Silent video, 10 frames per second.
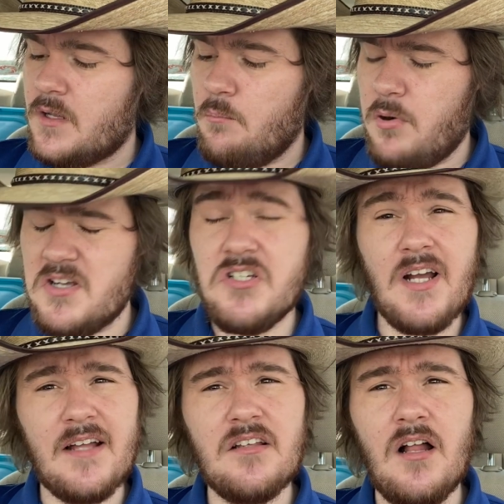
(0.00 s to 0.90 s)
Plus, she
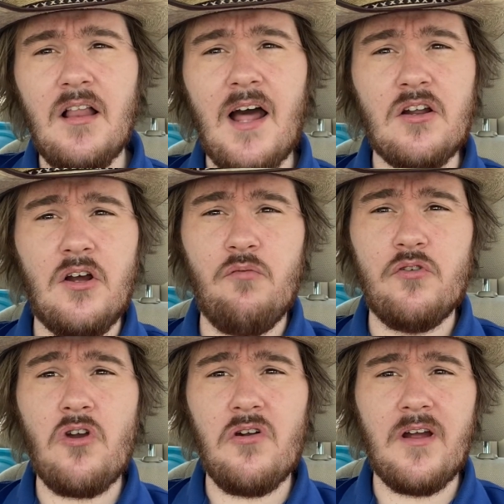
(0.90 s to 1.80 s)
has a lot of good
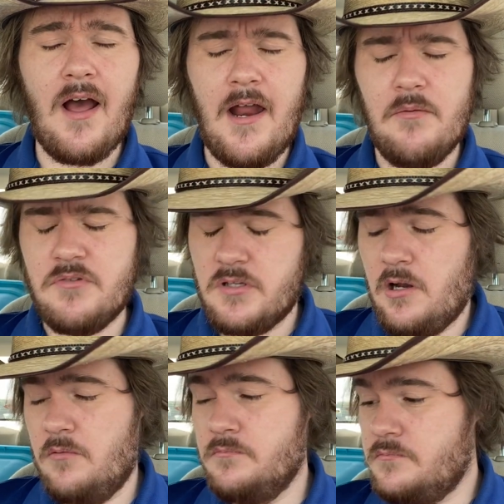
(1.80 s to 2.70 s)
returning items. So